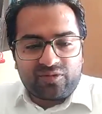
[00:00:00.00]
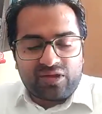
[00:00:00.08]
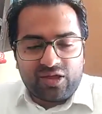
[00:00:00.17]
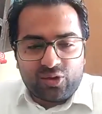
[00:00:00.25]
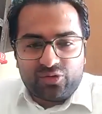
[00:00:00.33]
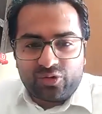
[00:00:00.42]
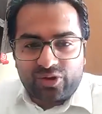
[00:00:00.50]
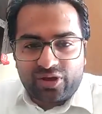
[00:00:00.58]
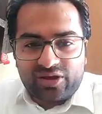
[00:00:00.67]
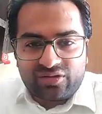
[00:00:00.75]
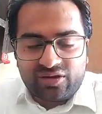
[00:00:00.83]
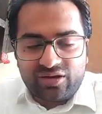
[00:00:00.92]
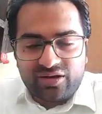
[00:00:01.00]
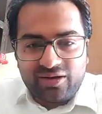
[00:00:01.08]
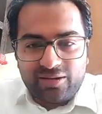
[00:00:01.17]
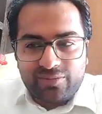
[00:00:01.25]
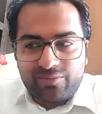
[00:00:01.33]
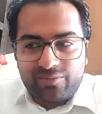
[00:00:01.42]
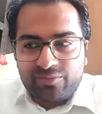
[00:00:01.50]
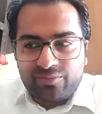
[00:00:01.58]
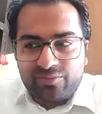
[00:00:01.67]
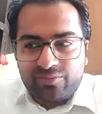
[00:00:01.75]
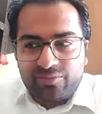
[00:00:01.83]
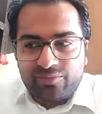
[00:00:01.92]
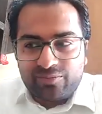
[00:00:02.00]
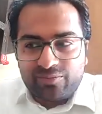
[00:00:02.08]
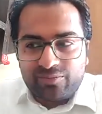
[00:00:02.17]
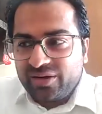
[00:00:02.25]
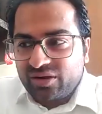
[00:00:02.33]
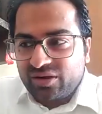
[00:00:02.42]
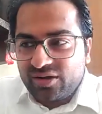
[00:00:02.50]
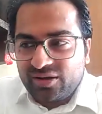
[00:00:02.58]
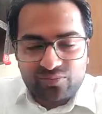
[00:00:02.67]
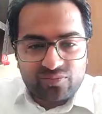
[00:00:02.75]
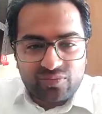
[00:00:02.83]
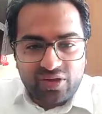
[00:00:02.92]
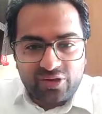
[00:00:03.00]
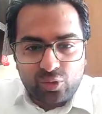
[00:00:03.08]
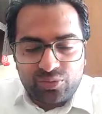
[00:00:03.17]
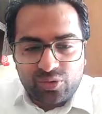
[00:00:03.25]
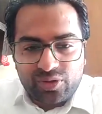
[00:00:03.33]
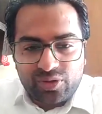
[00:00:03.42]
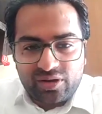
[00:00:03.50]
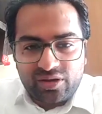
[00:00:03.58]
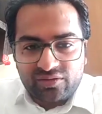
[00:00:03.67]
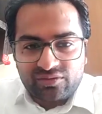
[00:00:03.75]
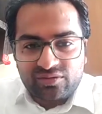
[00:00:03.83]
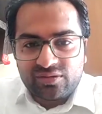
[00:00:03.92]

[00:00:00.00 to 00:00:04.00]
Hello, Yogesh. Hi, Priyanka. I hope you can hear us.